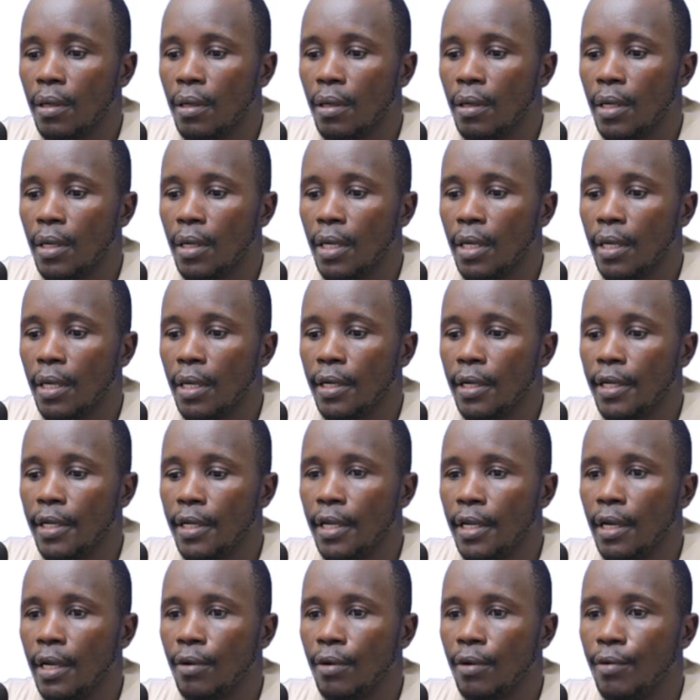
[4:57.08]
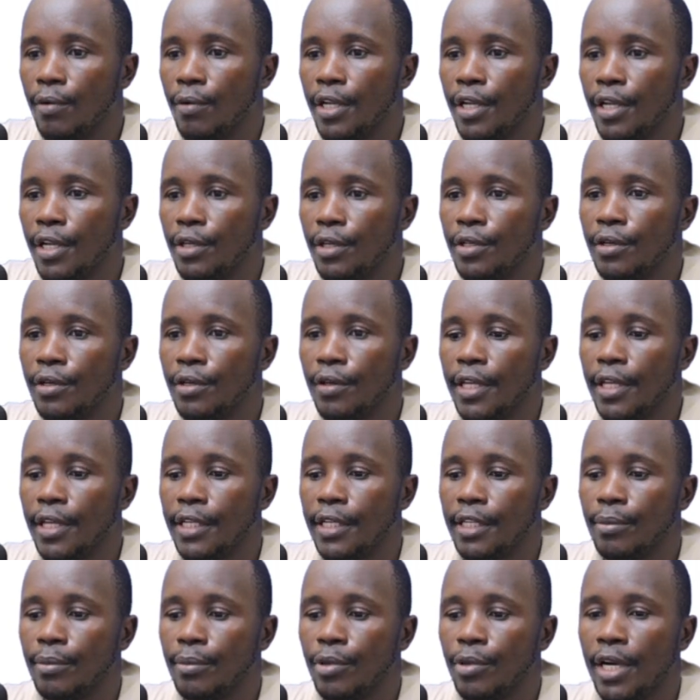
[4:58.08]
Here we need to draw the
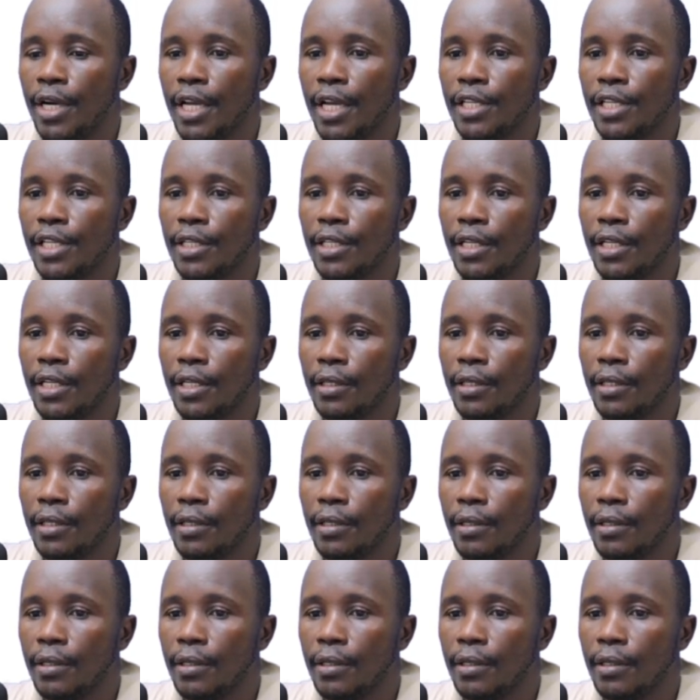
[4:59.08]
table nicely.